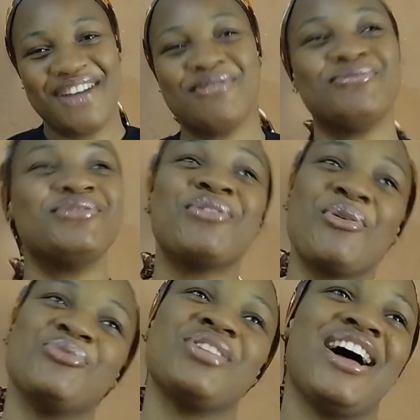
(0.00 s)
when you
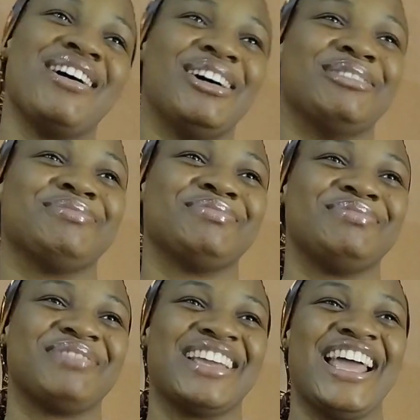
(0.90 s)
go now,
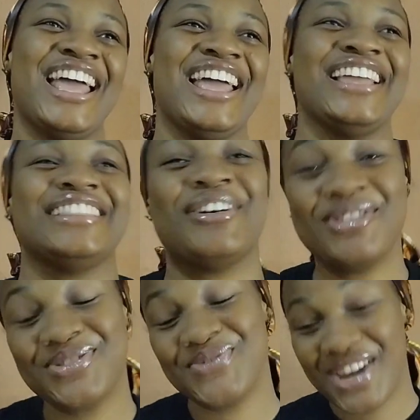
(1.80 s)

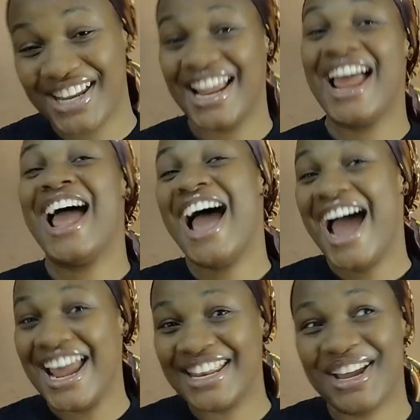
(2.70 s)
that was where
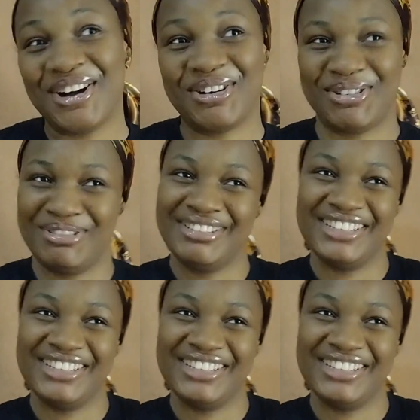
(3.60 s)
I now